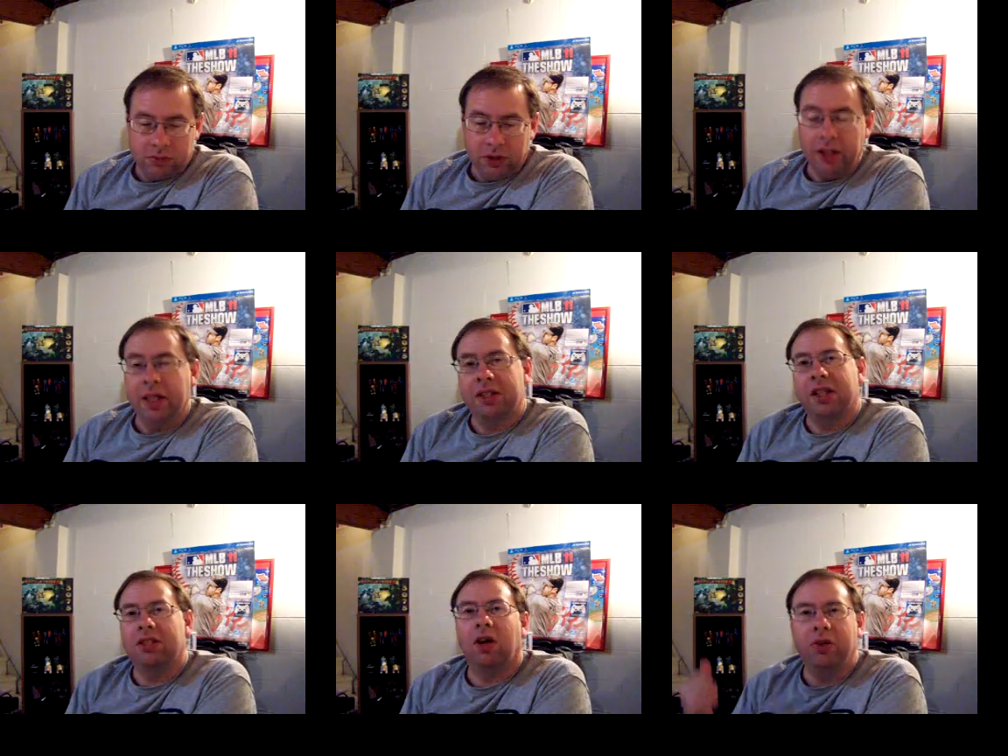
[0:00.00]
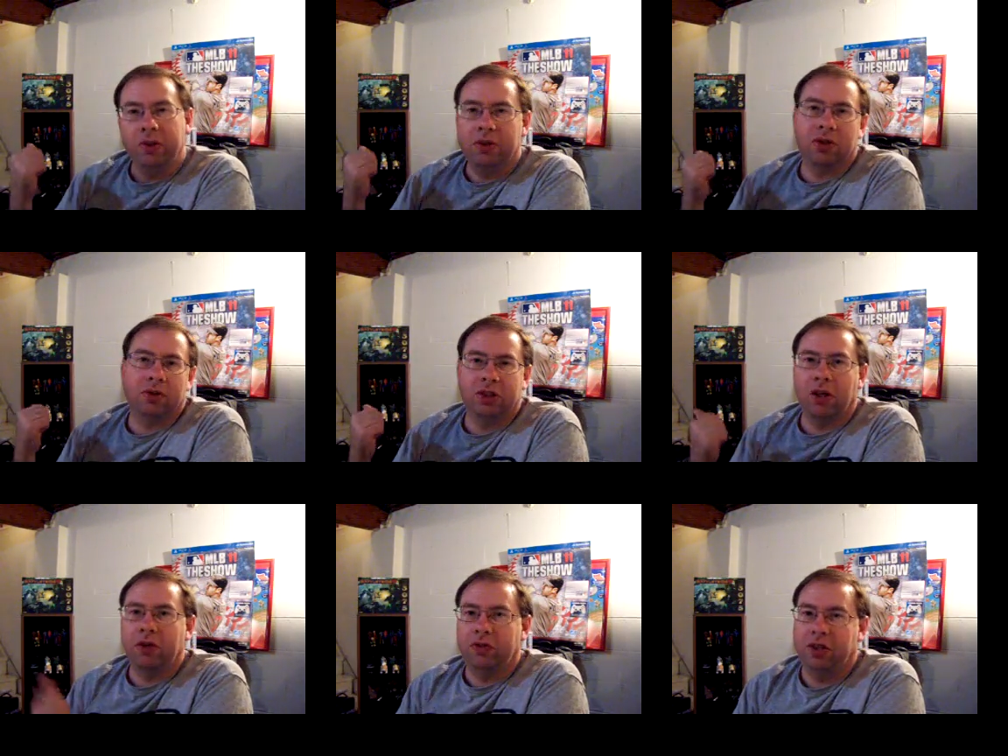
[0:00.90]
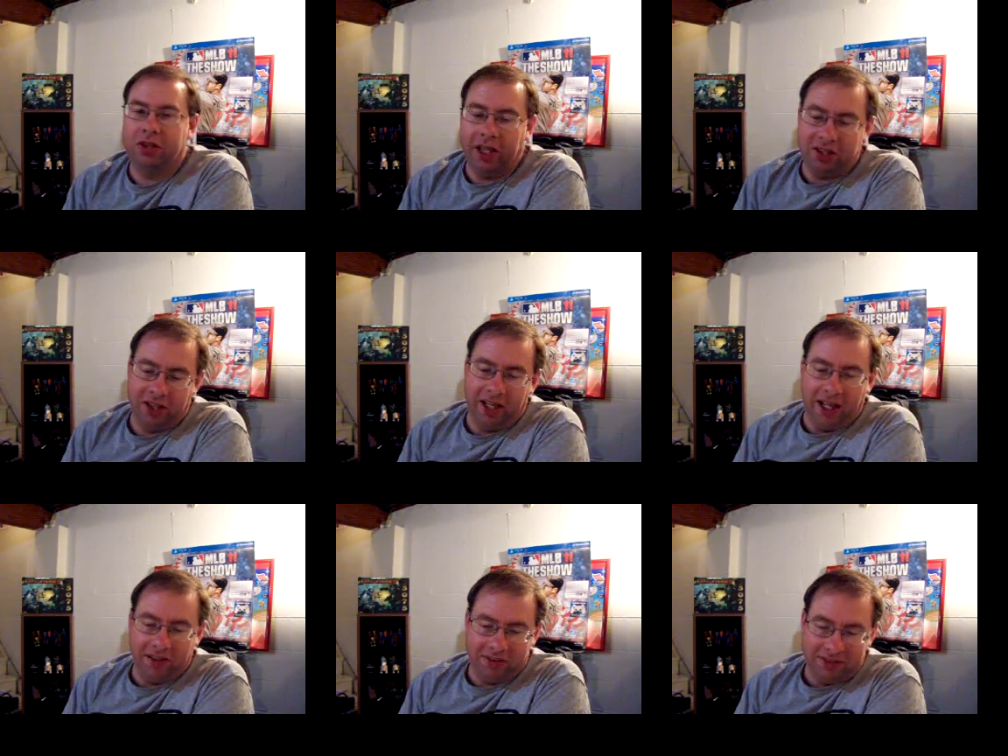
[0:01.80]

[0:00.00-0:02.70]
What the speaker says: And yes, that's all the original Star Wars figures I actually have.